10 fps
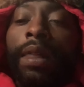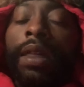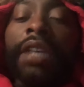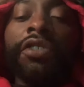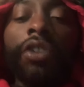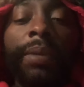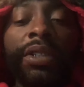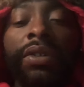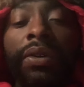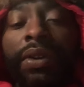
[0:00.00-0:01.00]
It's so
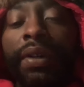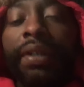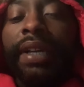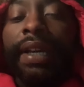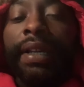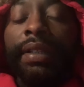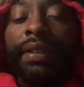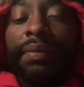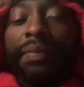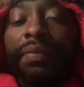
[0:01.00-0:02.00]
much going on that
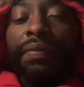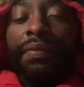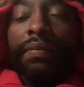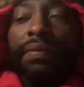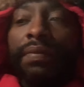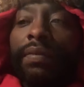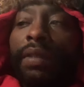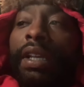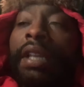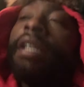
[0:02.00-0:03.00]

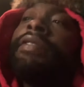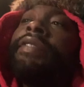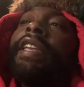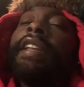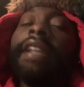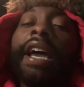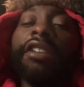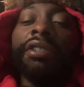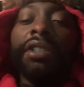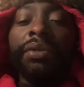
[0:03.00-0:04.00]
he didn't even get to
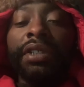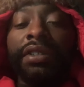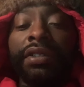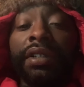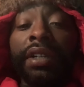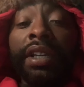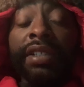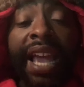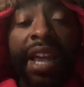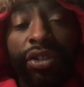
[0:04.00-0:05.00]
actually do his,
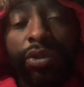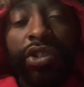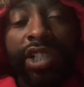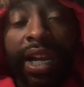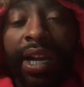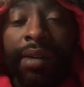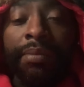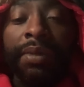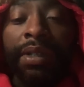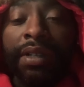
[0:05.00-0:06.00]
his actual job
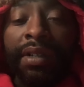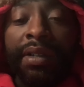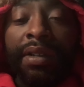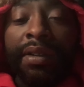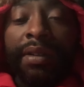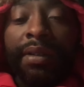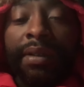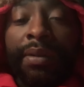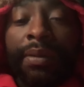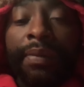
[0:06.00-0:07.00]

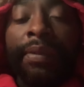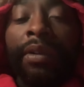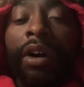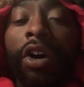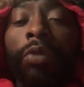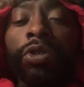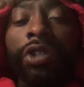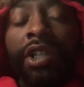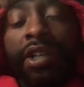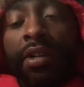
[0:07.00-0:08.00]
for almost
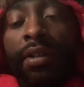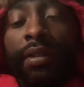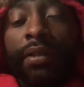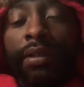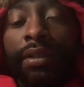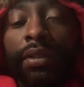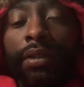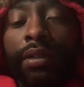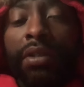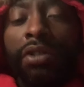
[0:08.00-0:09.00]
a year.
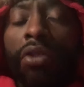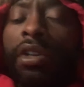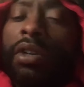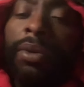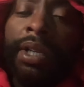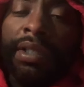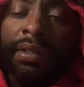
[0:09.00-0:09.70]
So he quit.